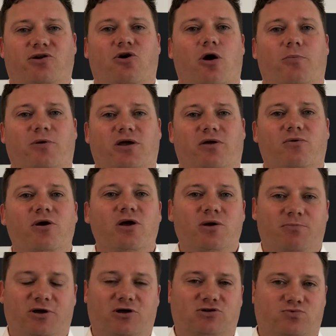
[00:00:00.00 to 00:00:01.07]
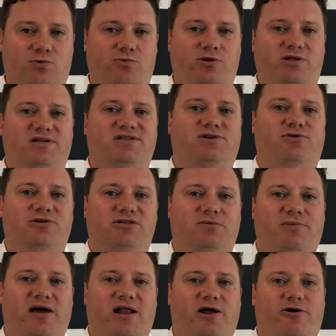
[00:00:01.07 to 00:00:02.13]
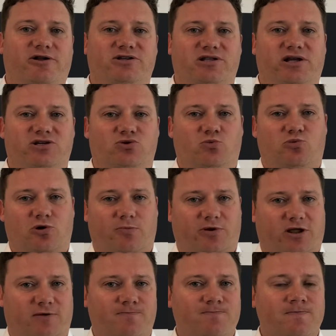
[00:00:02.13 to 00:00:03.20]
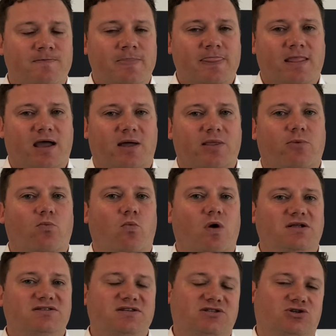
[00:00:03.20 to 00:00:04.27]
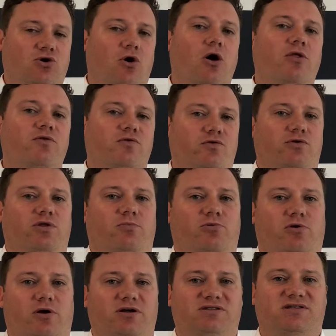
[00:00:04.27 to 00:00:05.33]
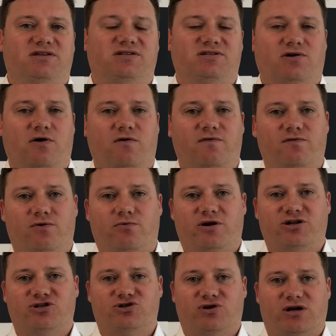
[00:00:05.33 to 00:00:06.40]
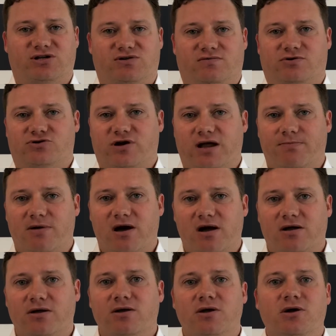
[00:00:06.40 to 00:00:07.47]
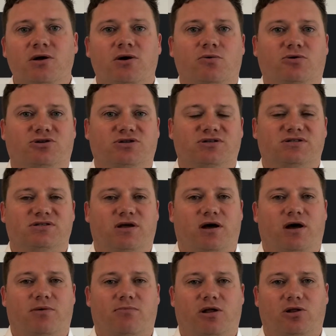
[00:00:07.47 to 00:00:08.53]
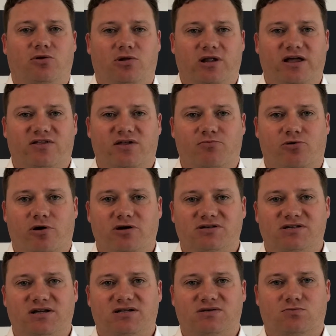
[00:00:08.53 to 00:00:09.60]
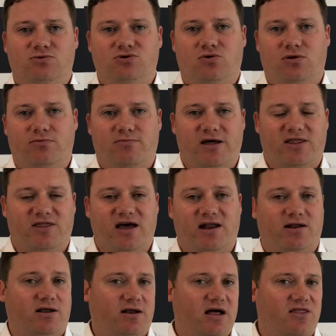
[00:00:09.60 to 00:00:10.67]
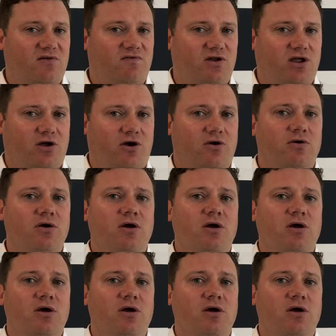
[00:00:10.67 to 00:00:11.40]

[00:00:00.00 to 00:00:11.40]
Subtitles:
copy it, because we're really serious about our intellectual property. And then once it's gone through the process of the registration of the trademark, which is a little lengthy process, and we'll talk about that in another video,